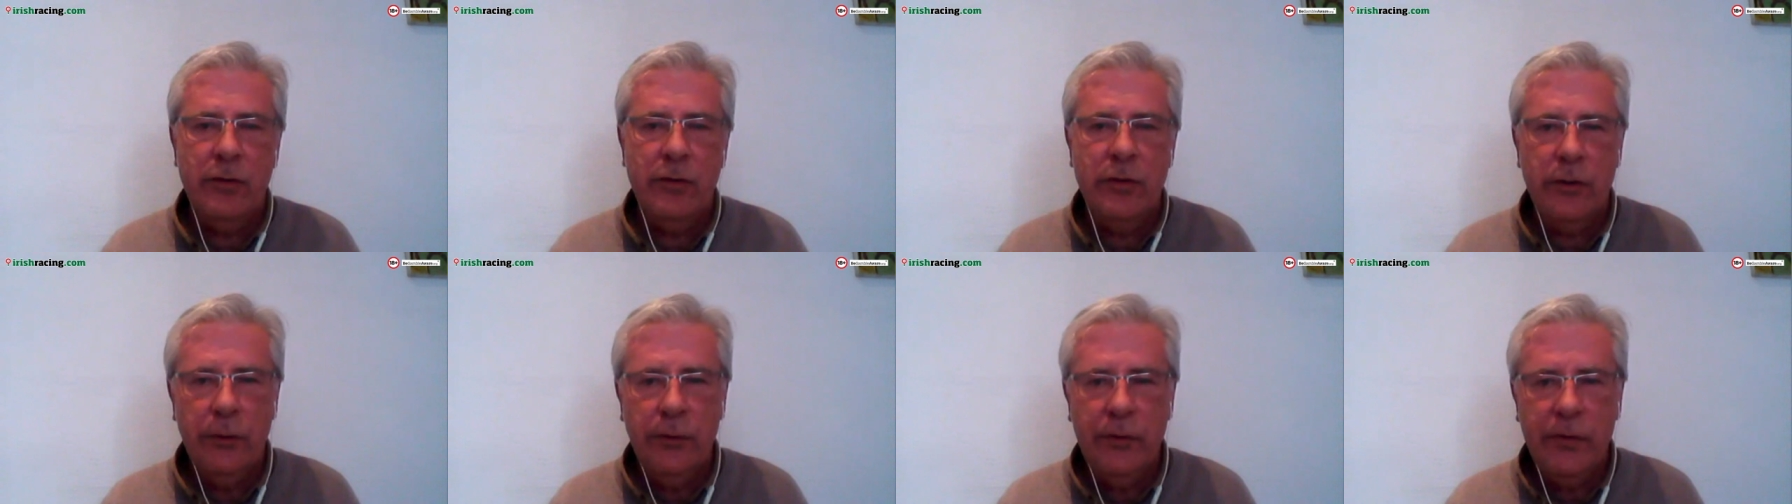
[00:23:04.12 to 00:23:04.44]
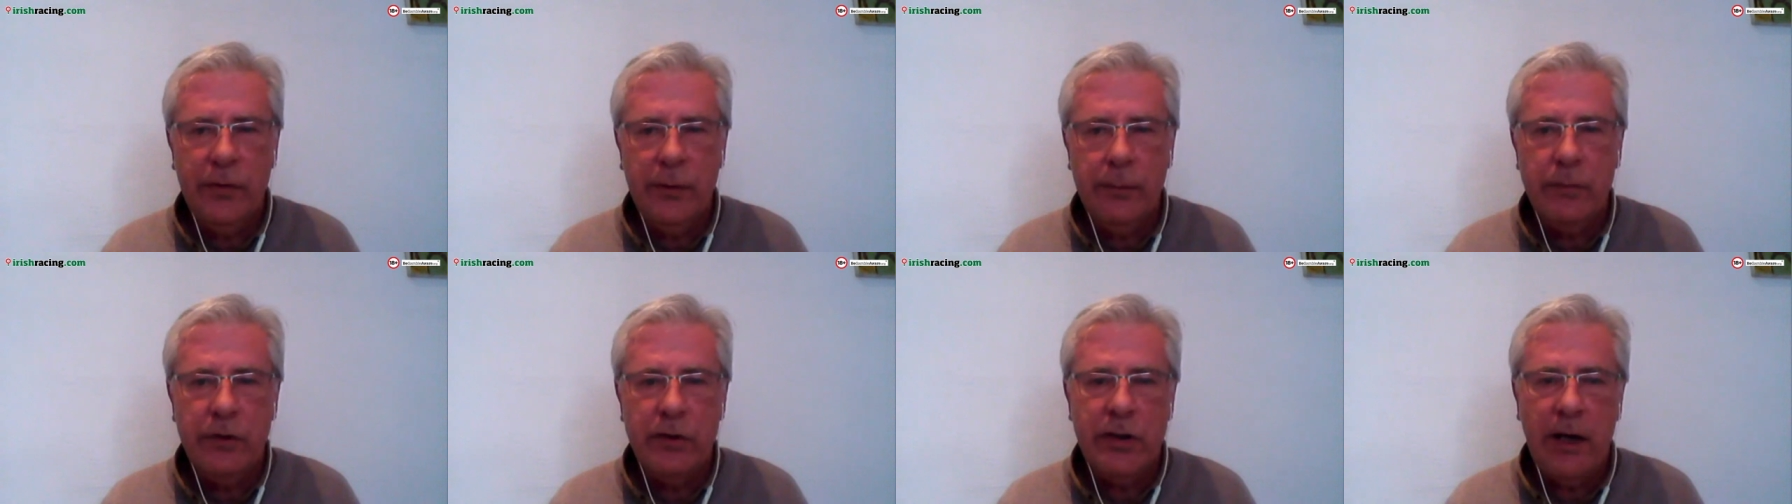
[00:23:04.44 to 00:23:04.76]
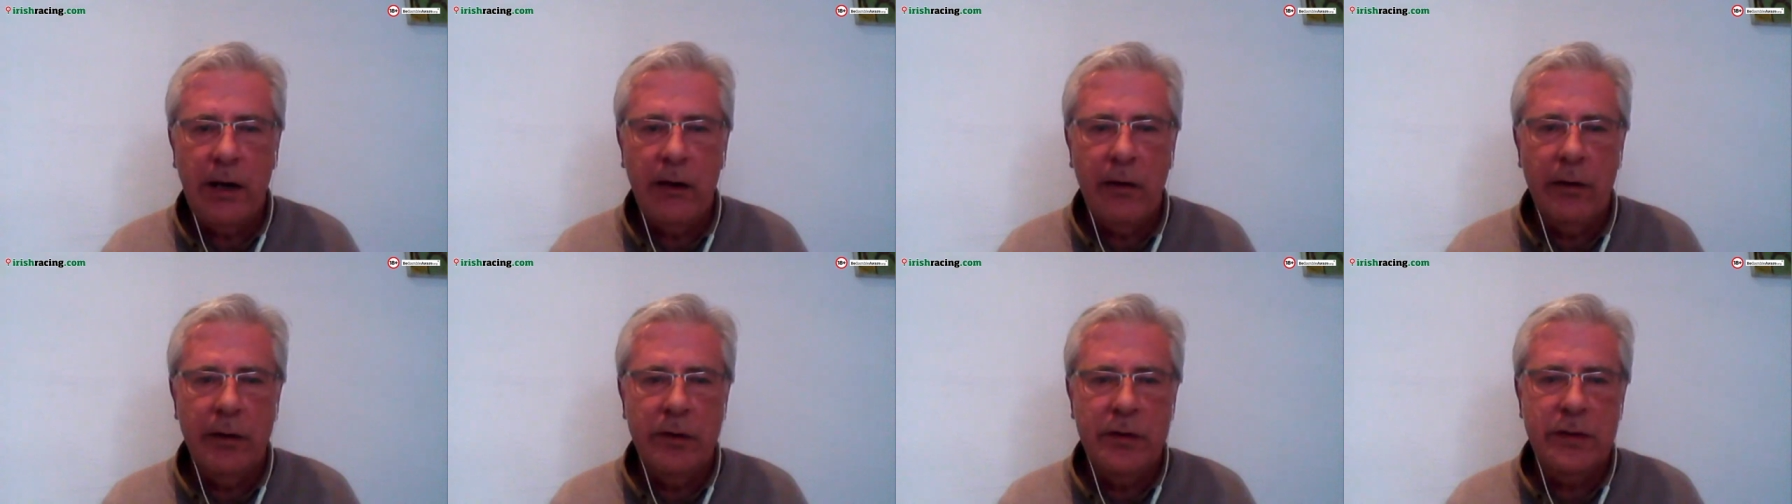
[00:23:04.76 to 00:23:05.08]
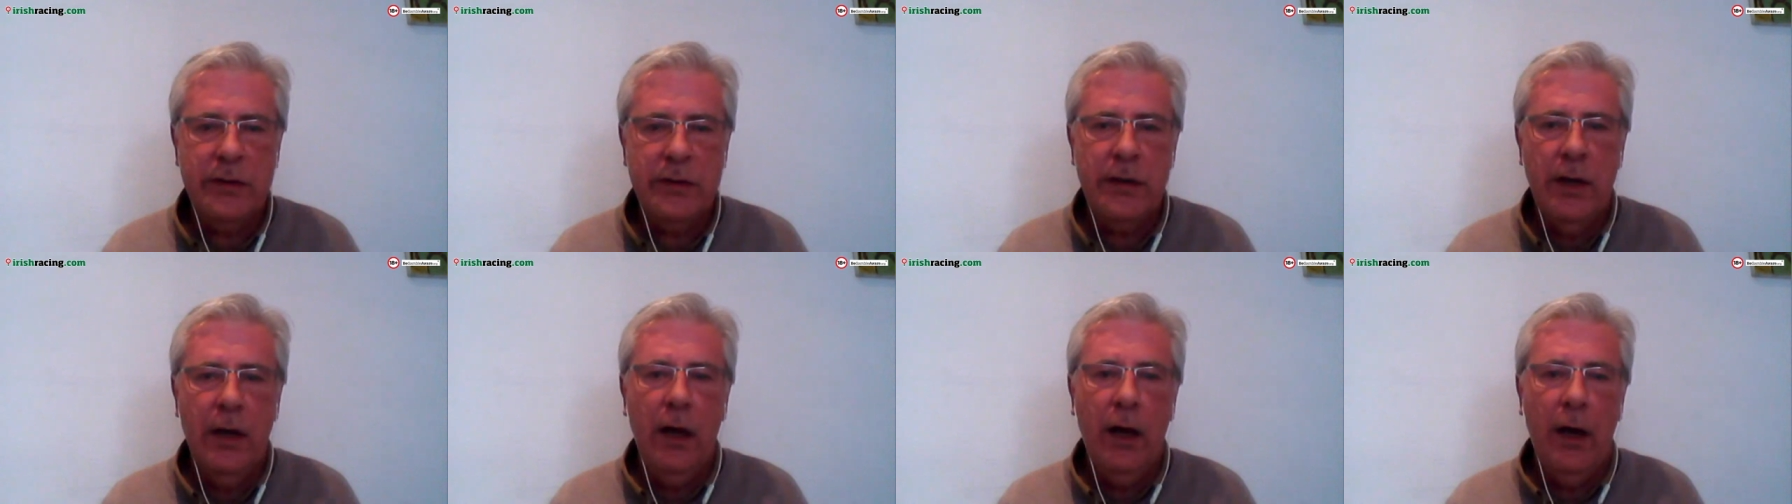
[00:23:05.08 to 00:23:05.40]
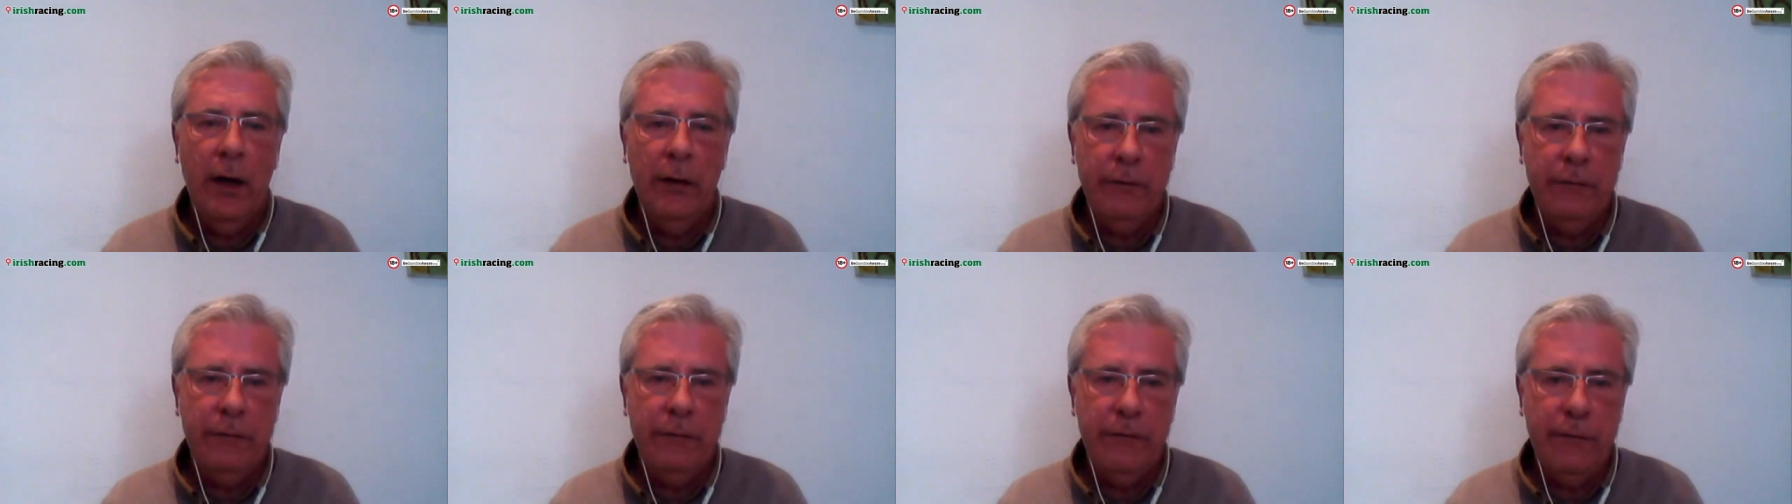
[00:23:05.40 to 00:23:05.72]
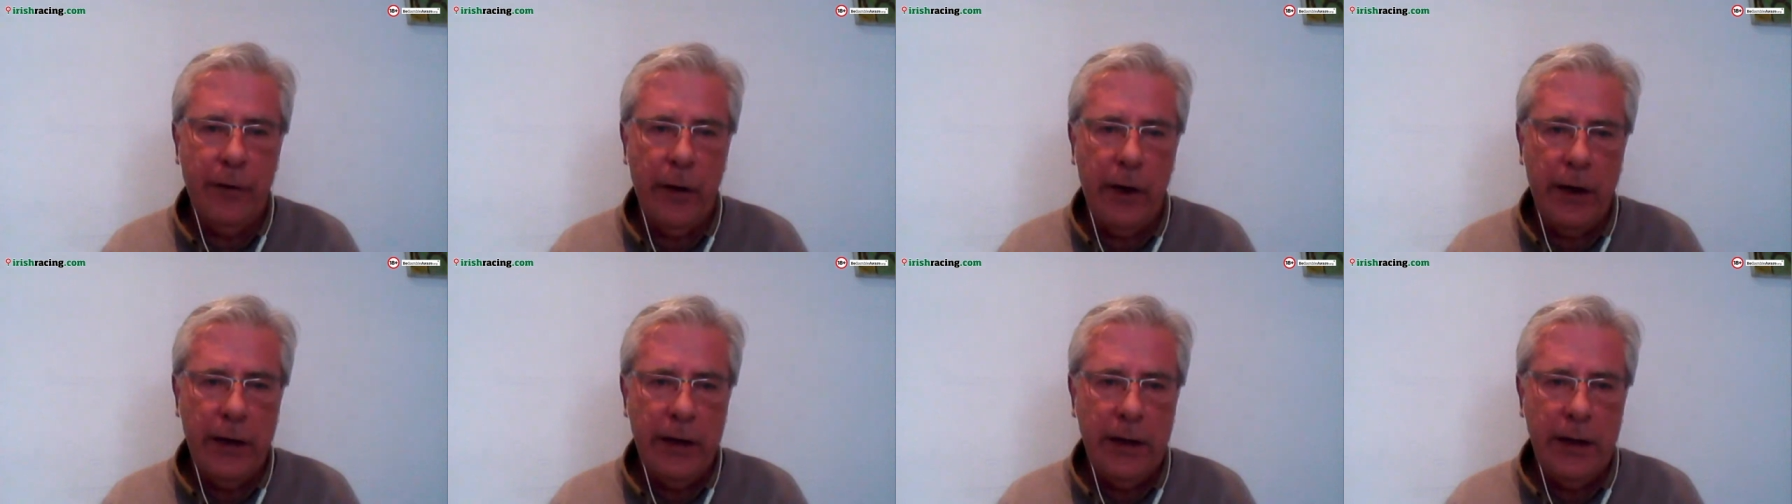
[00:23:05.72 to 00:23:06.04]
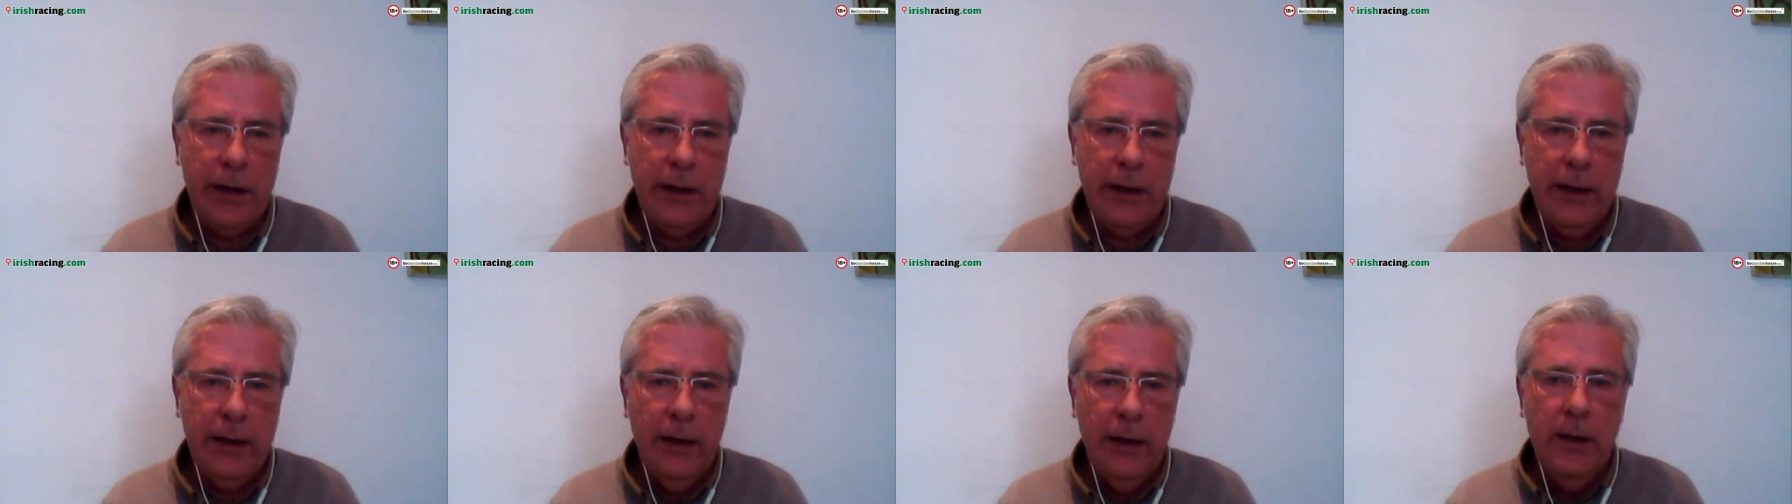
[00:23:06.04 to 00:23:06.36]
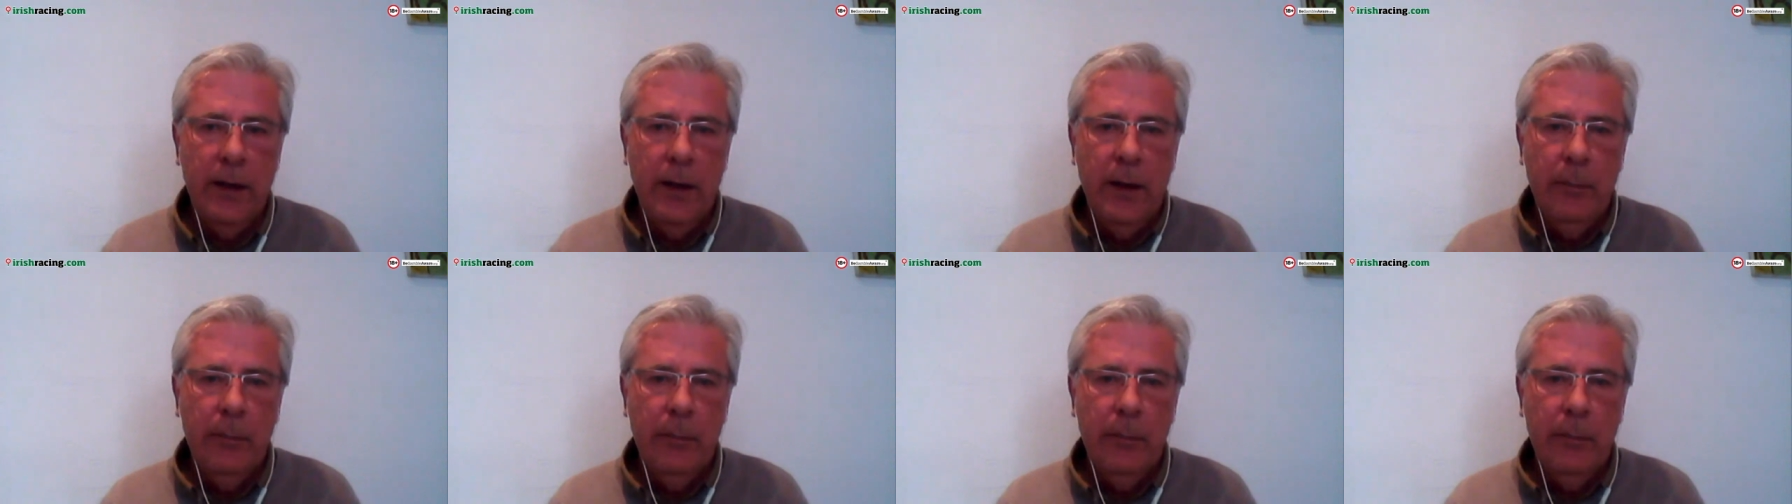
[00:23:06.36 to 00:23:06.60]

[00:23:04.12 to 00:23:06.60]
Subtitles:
They're due some showers on Friday,